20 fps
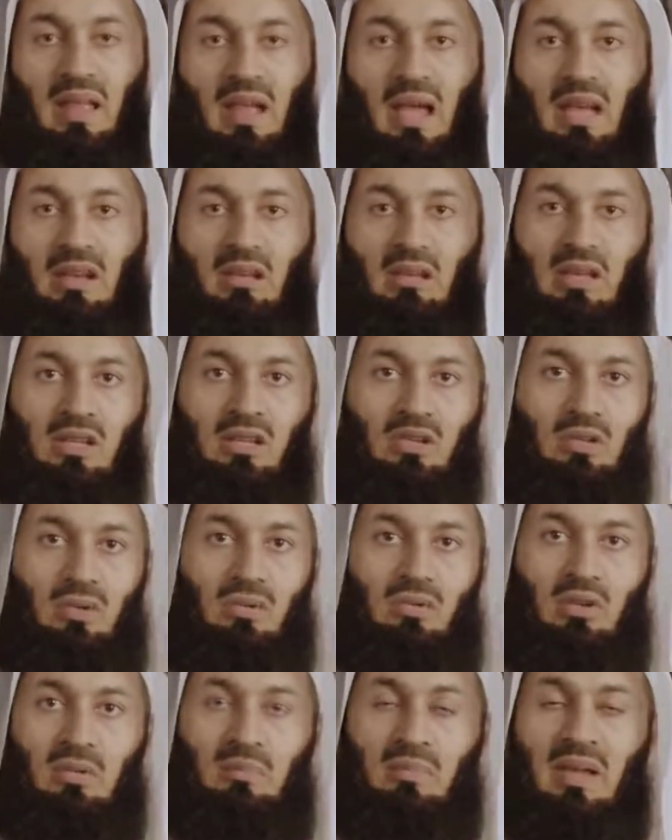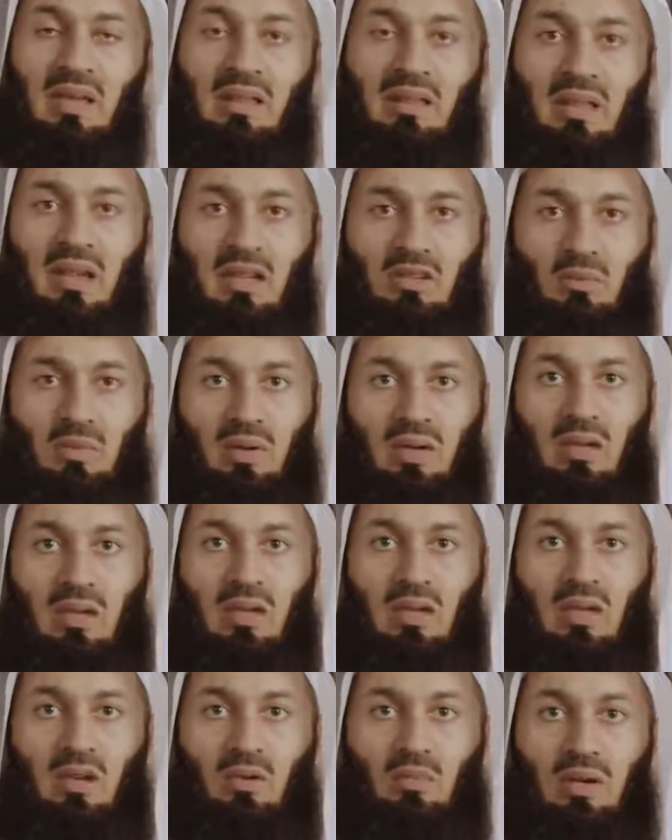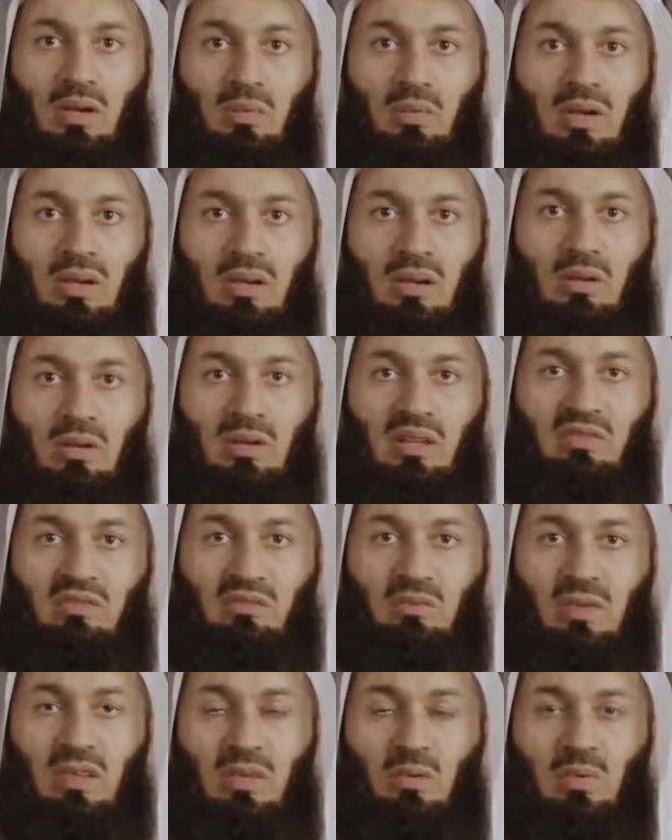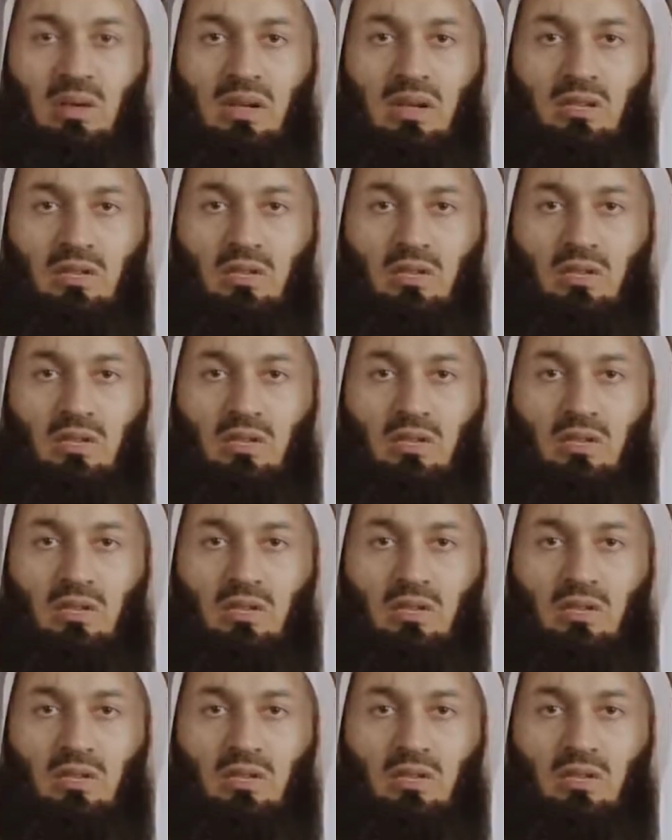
And it should remain that way, where we, if we were to